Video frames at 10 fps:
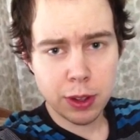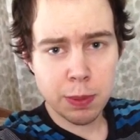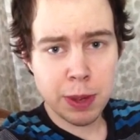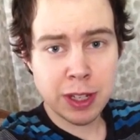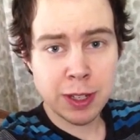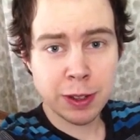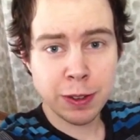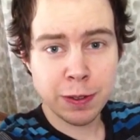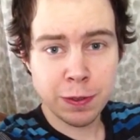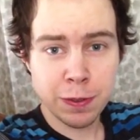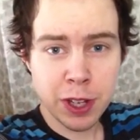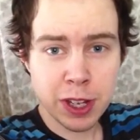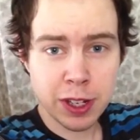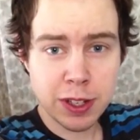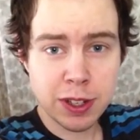they're basically
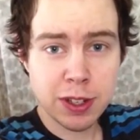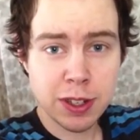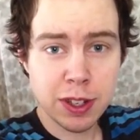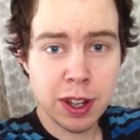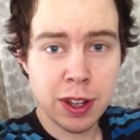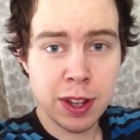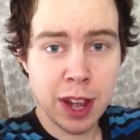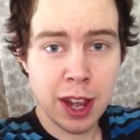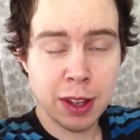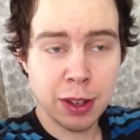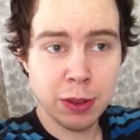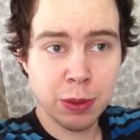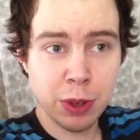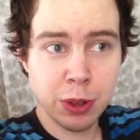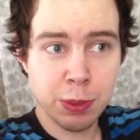fixed in that
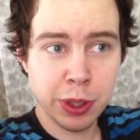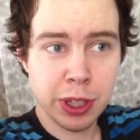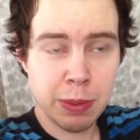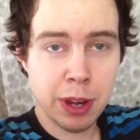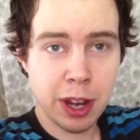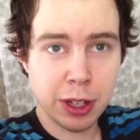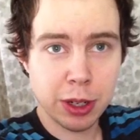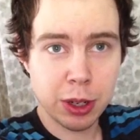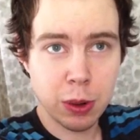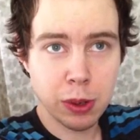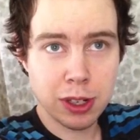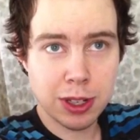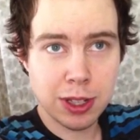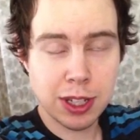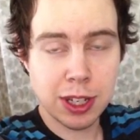when you put them on, you're always
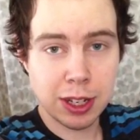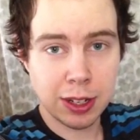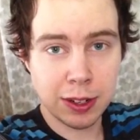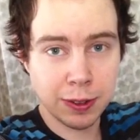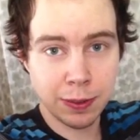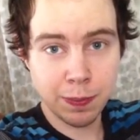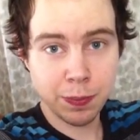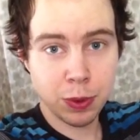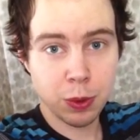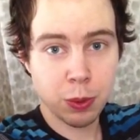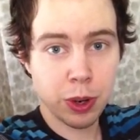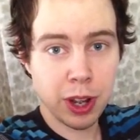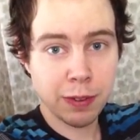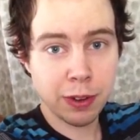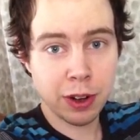seeing
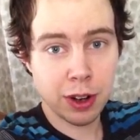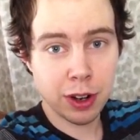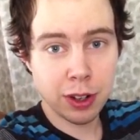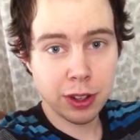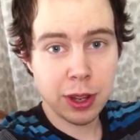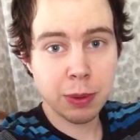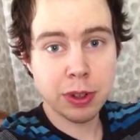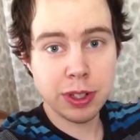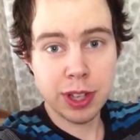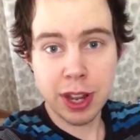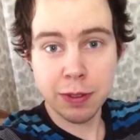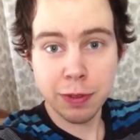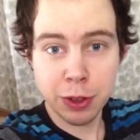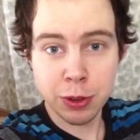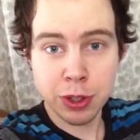whatever they were designed
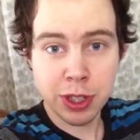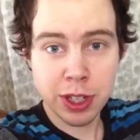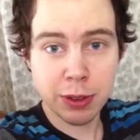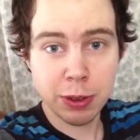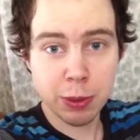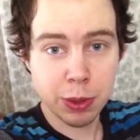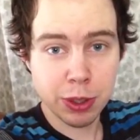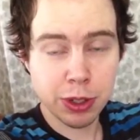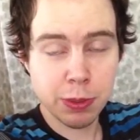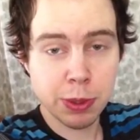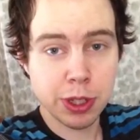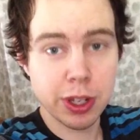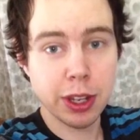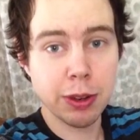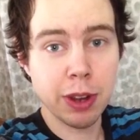for you to see, the
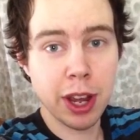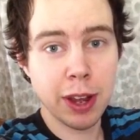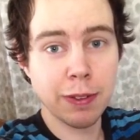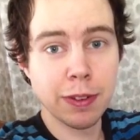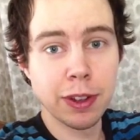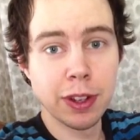prescription that you have.